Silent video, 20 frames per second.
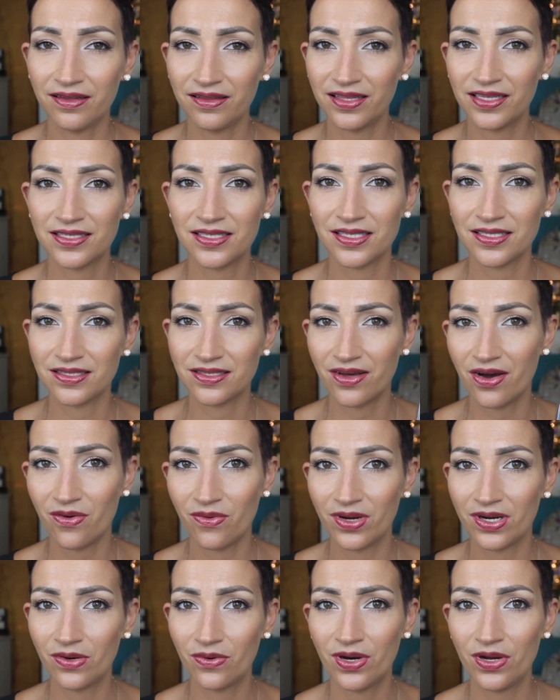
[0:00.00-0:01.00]
this is
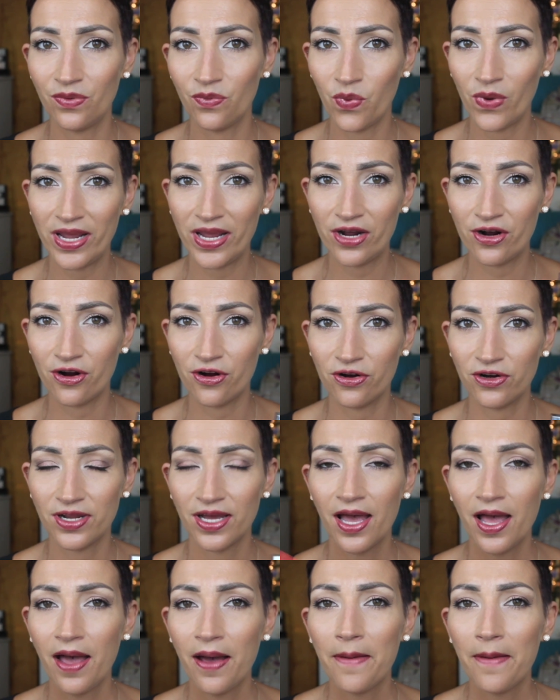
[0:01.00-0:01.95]
going on weird.